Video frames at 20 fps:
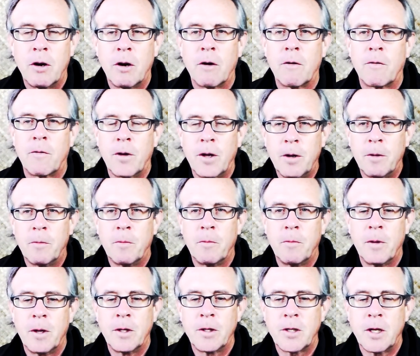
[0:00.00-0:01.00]
our freedom
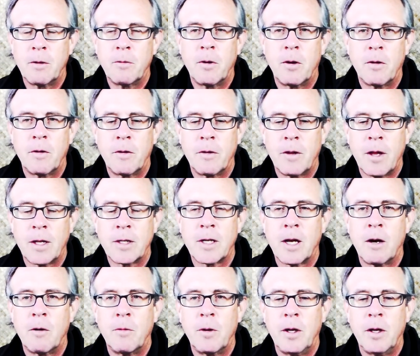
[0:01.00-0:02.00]
and say, well,
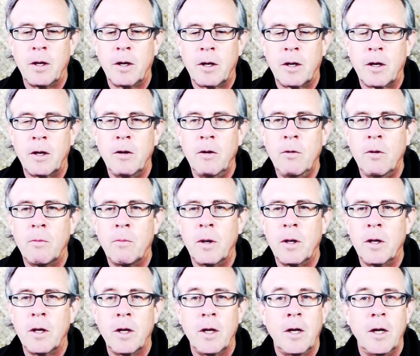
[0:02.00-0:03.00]
that's how we can do it.
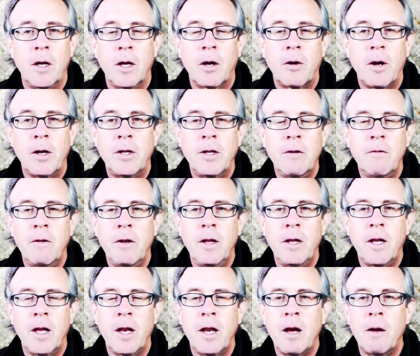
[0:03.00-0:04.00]
But
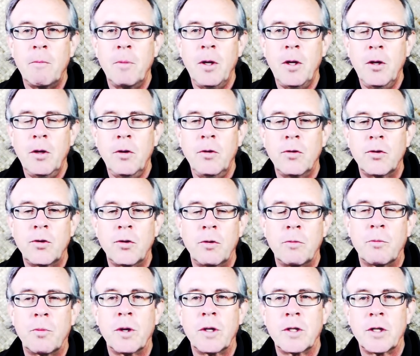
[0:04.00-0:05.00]
creativity cannot be used
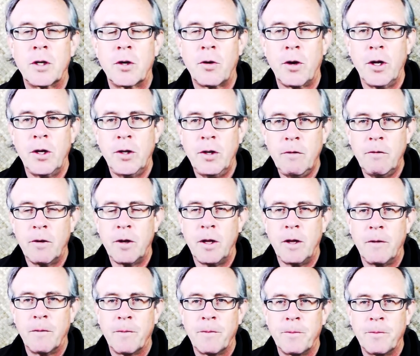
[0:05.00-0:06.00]
to imprison creativity.